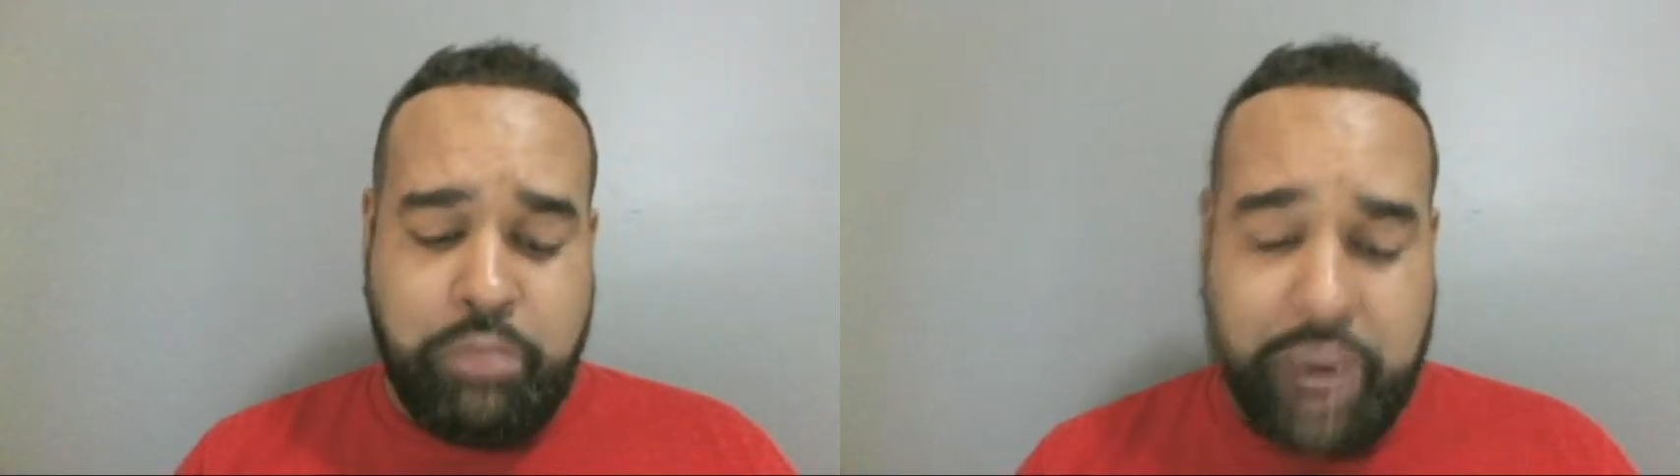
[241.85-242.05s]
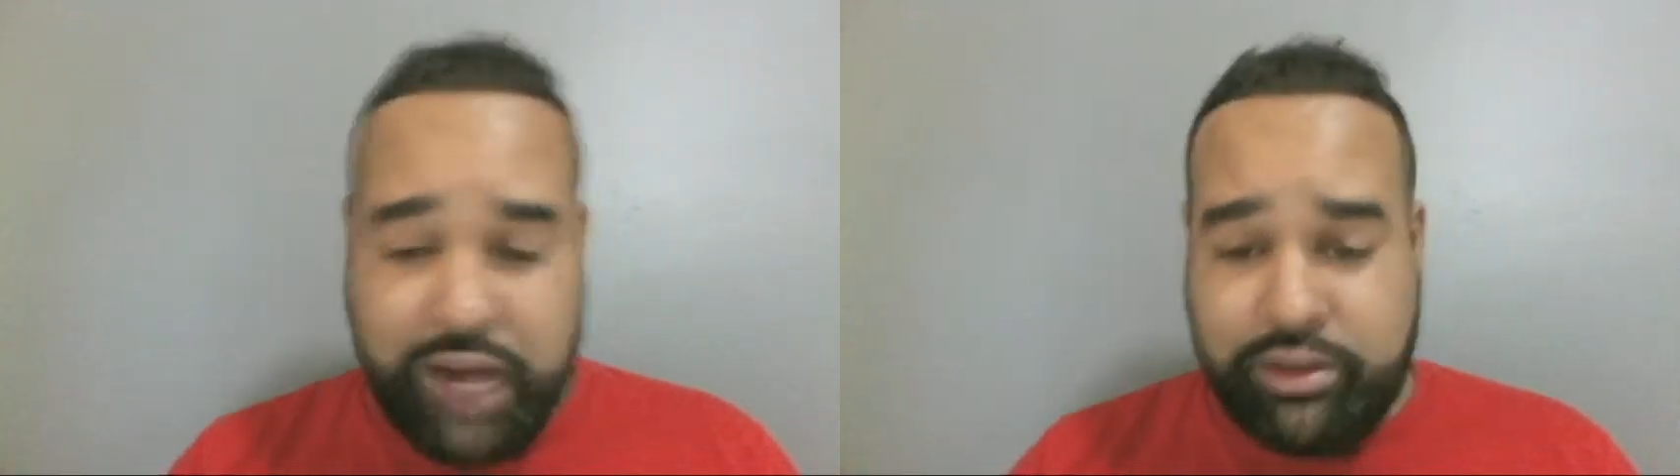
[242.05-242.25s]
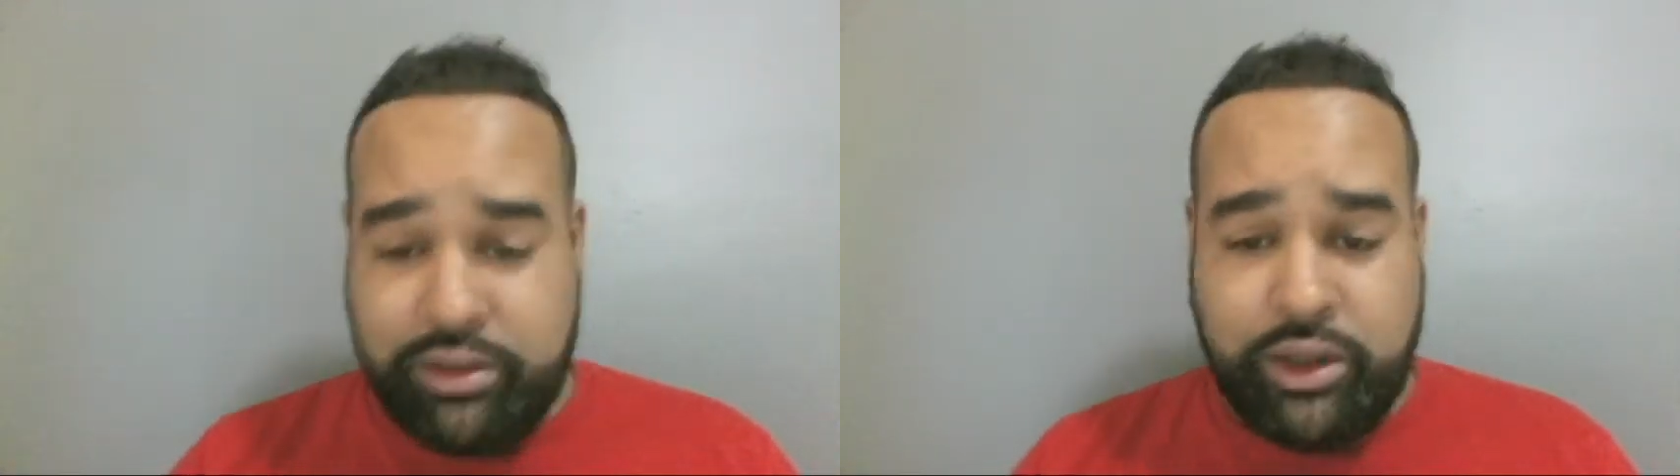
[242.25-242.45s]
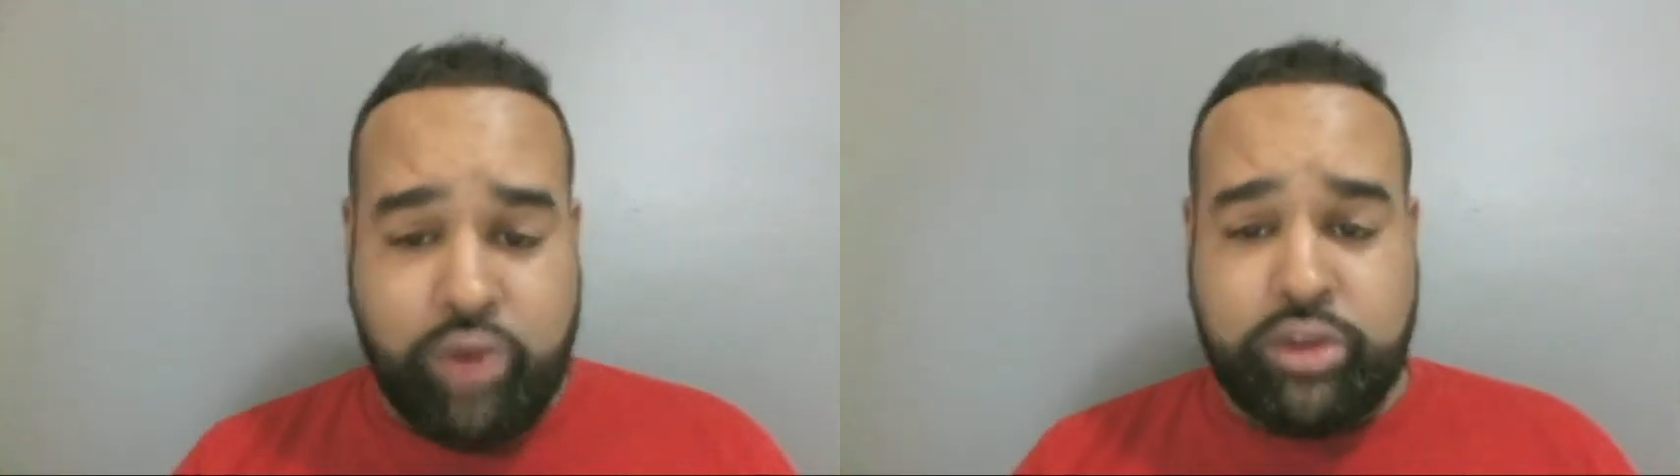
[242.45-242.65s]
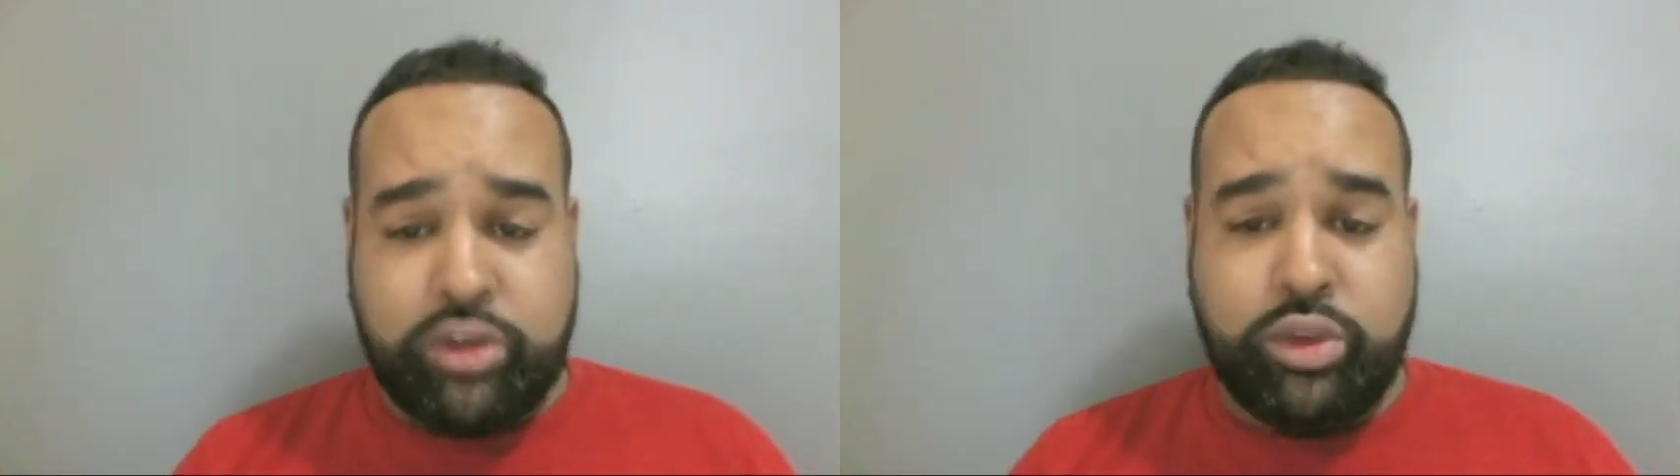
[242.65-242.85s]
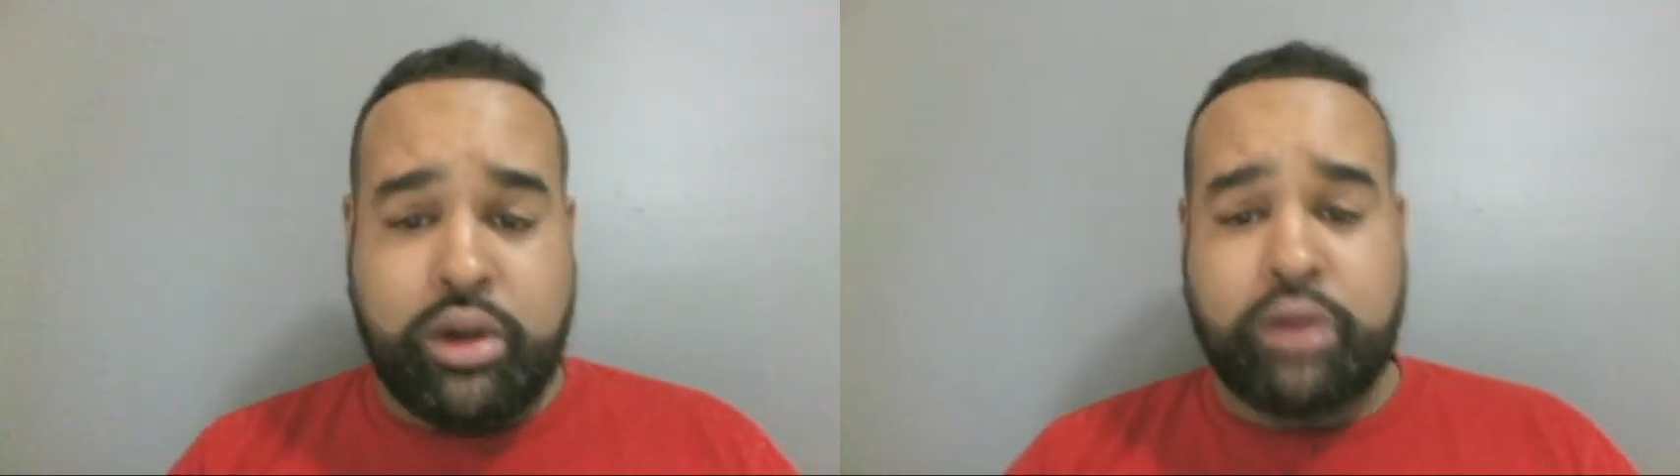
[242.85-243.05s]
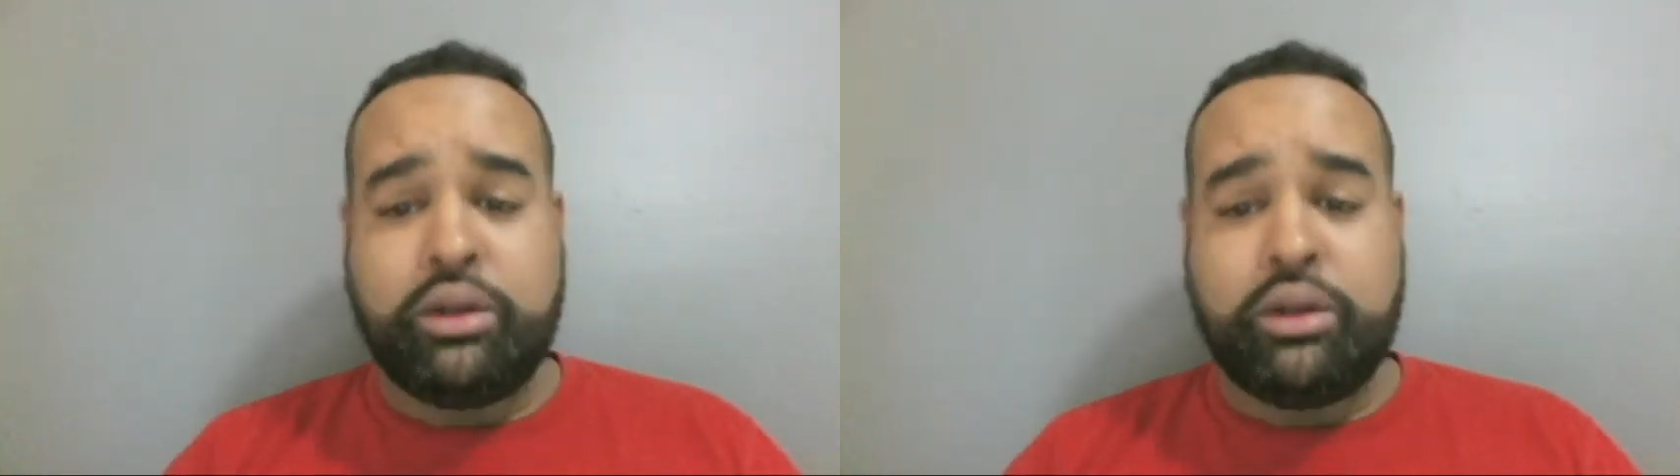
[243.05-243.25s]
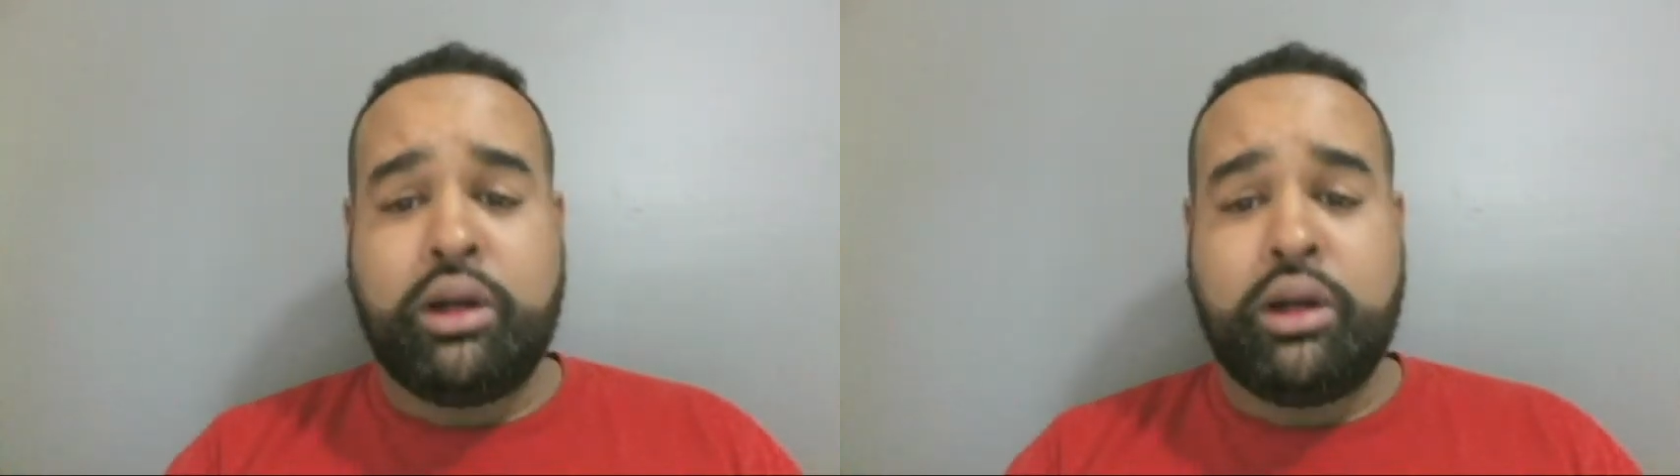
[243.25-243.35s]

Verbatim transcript: privately over Twitter,